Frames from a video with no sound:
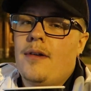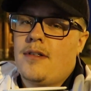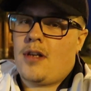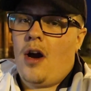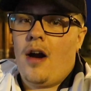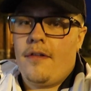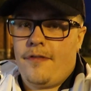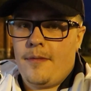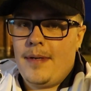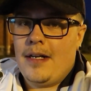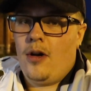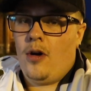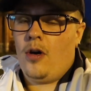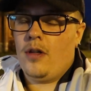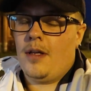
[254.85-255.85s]
it was hard for me
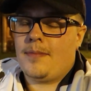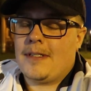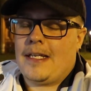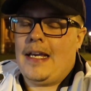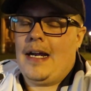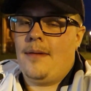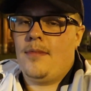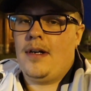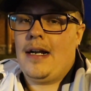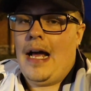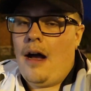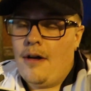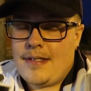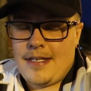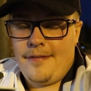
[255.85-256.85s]
to hold up the camera.
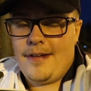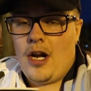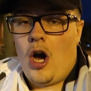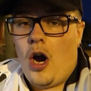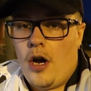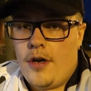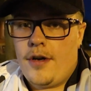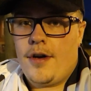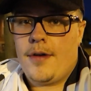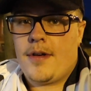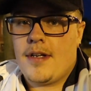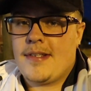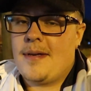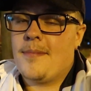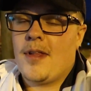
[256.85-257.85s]
Now it's even harder
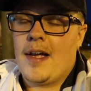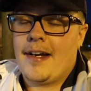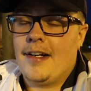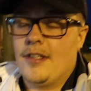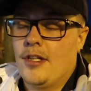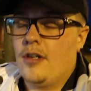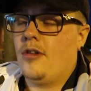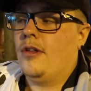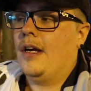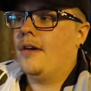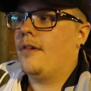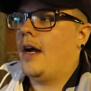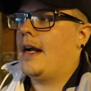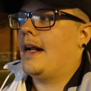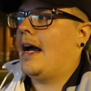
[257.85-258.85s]
because I'm like a little lit
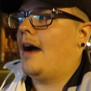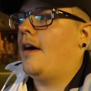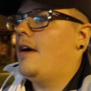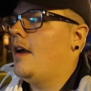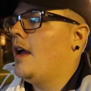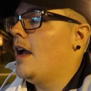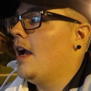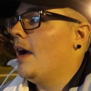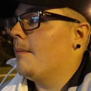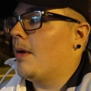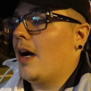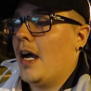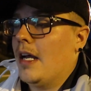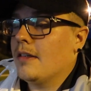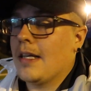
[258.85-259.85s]
right now.
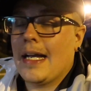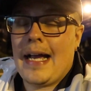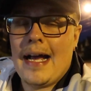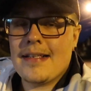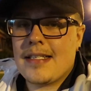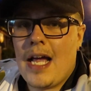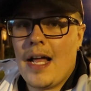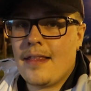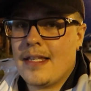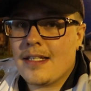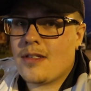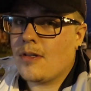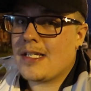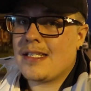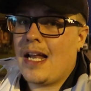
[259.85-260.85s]
But like I said, this
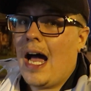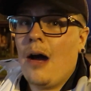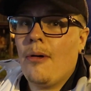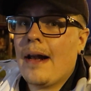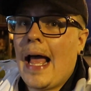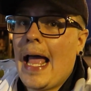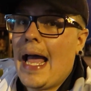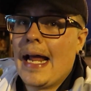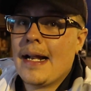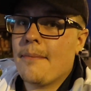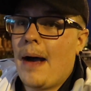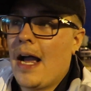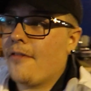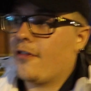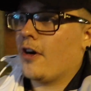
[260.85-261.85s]
was not what I had in
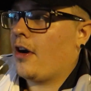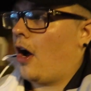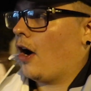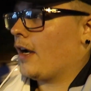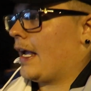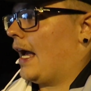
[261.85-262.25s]
mind for an art